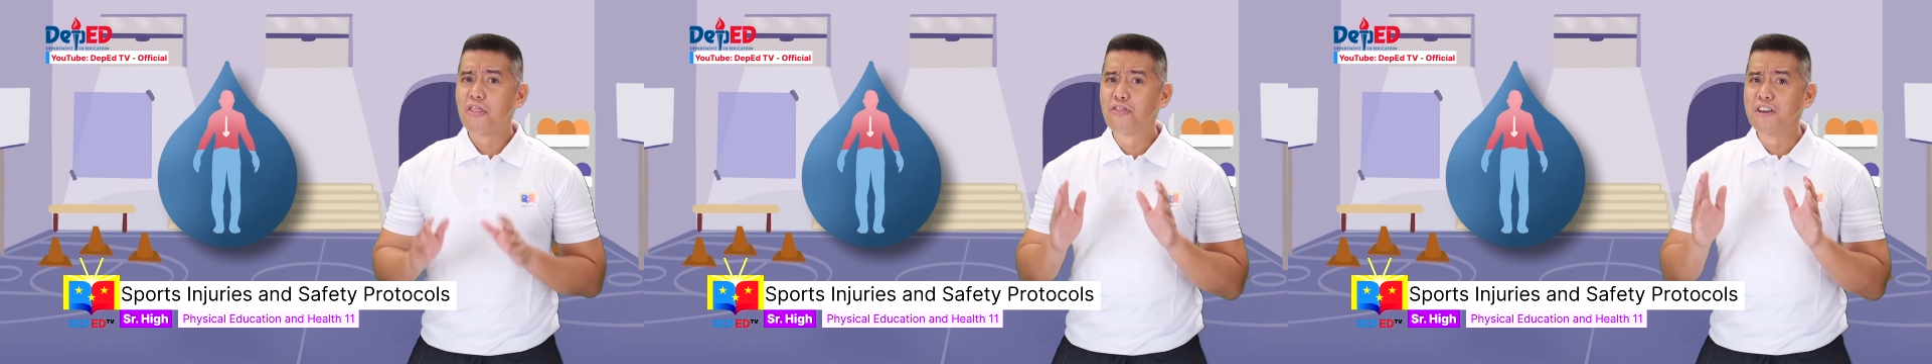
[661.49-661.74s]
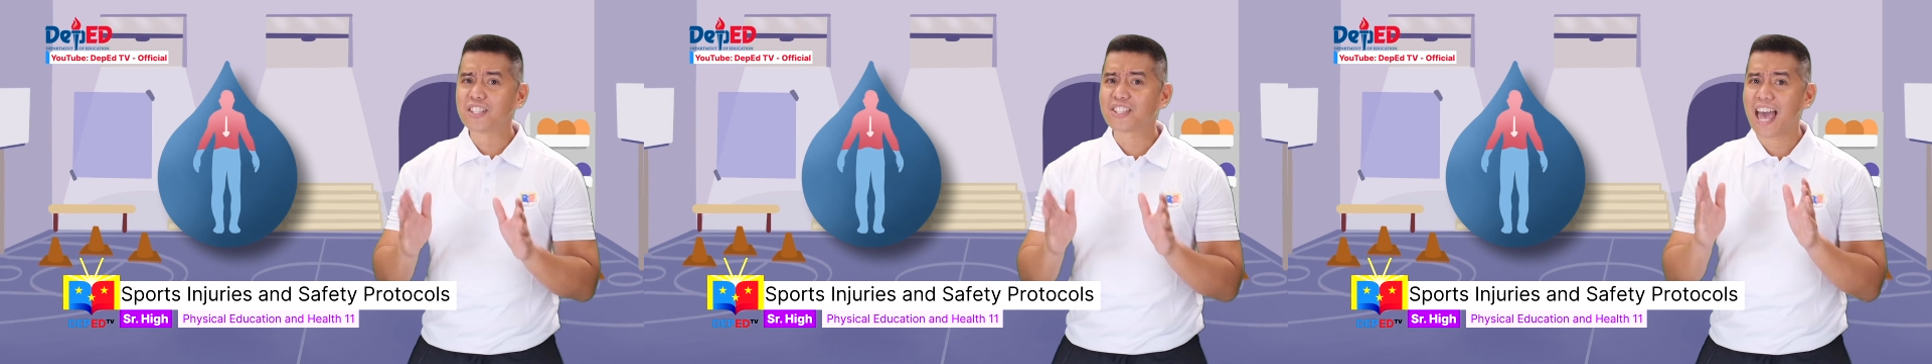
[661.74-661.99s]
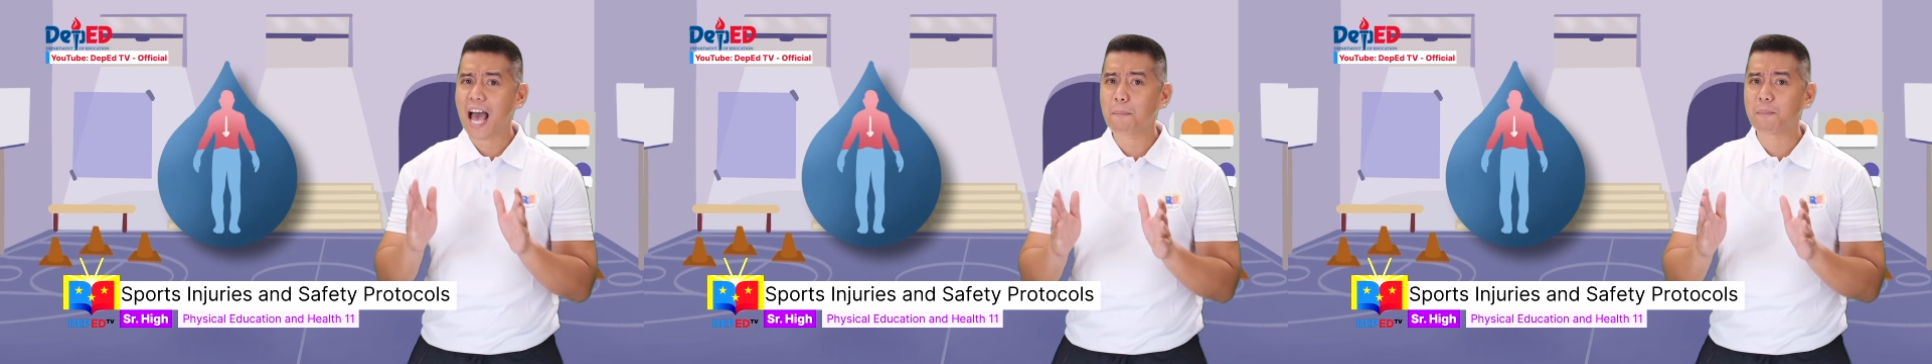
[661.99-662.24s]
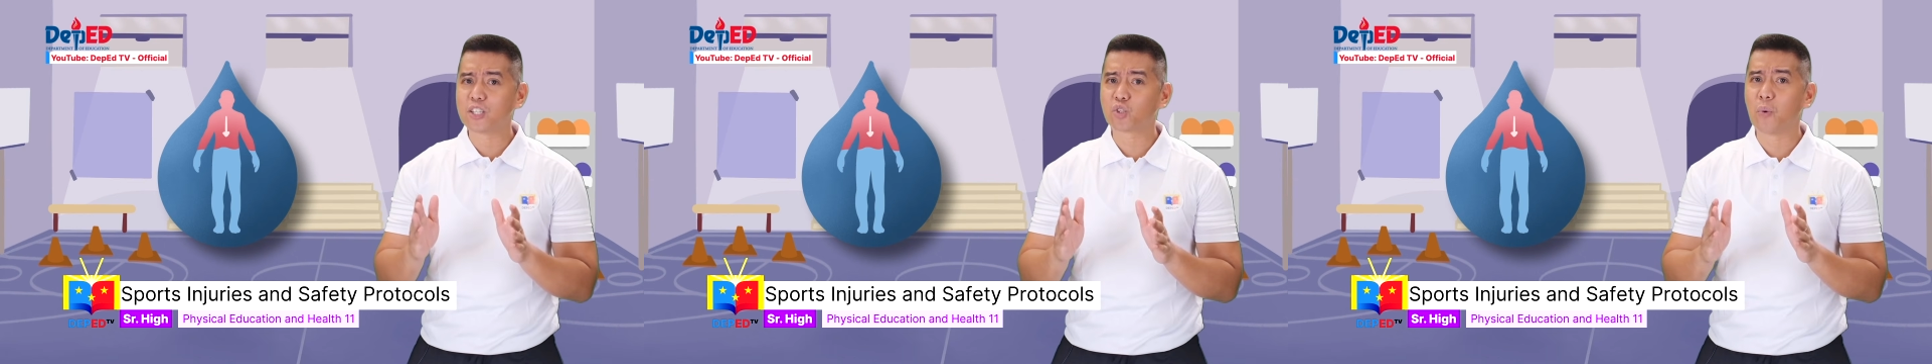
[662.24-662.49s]
This
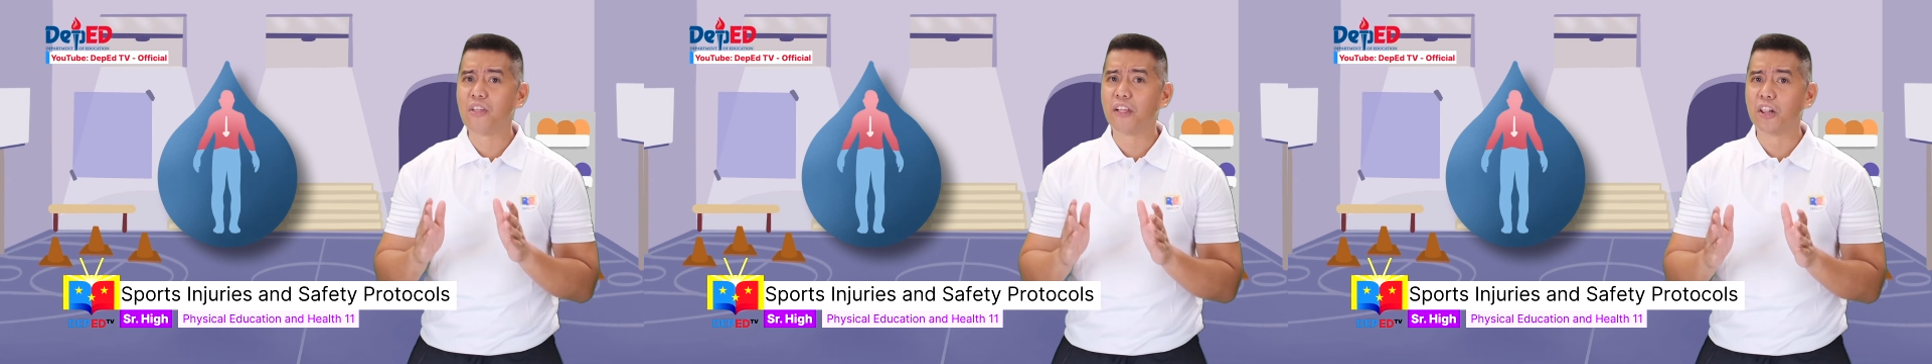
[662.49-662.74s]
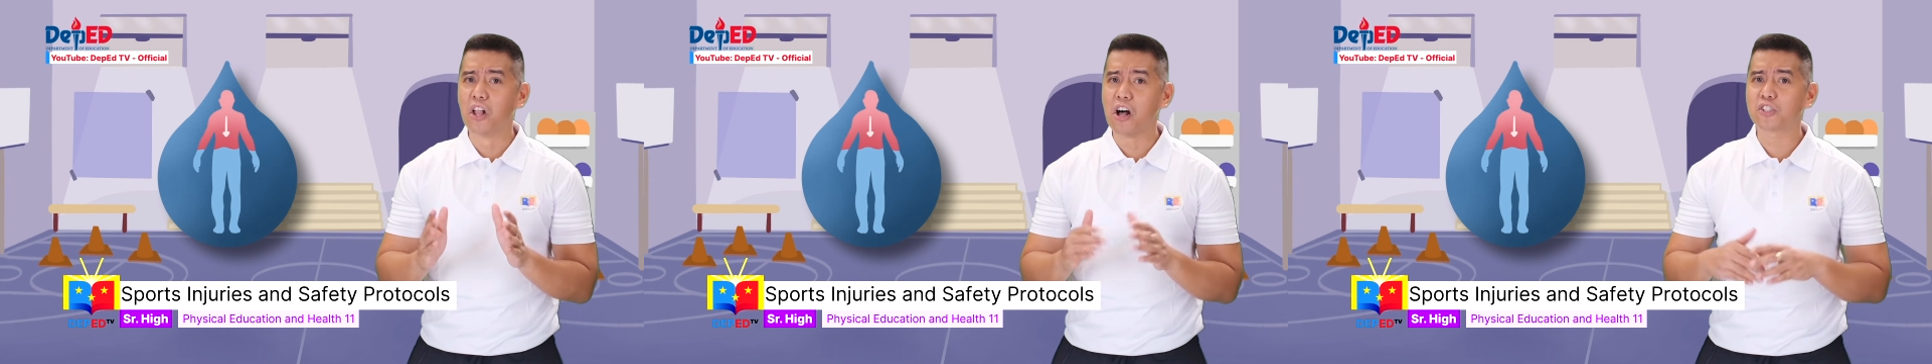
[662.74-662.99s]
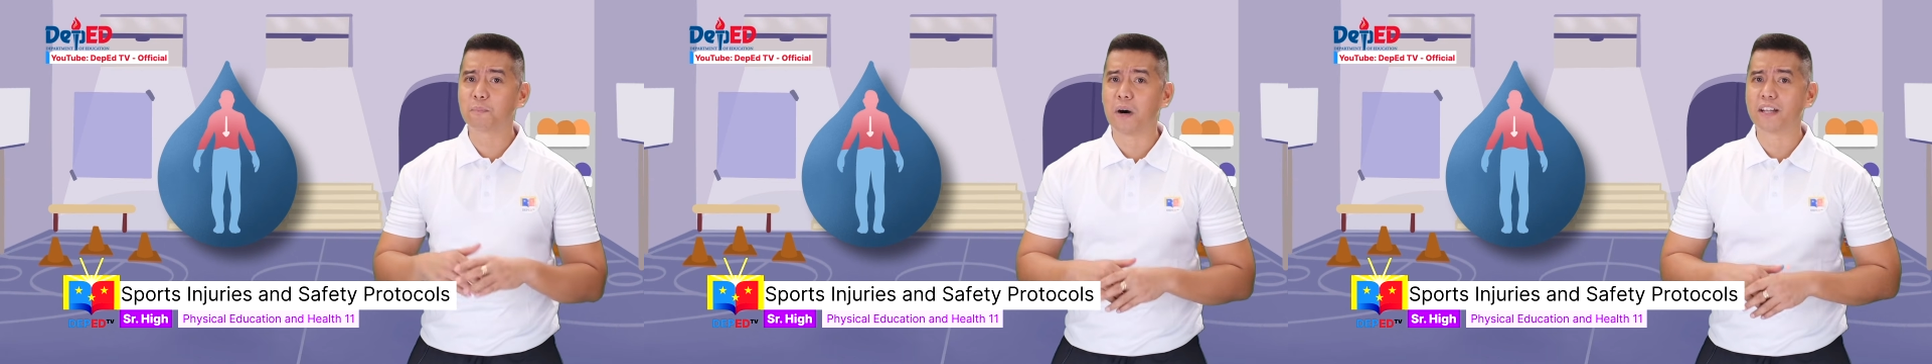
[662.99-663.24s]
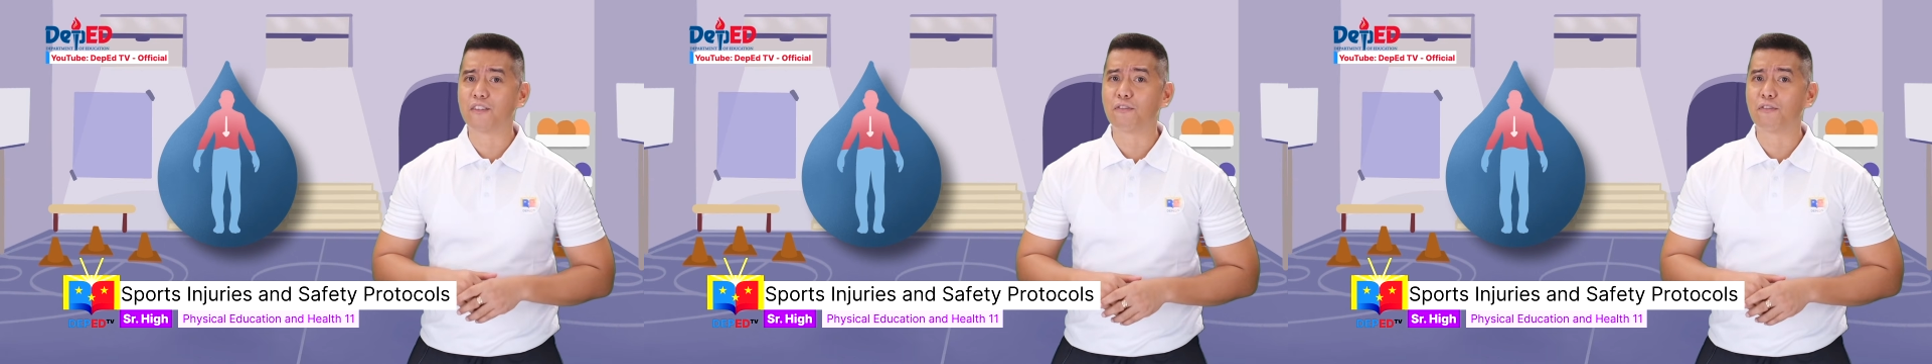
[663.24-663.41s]
happens when the lost body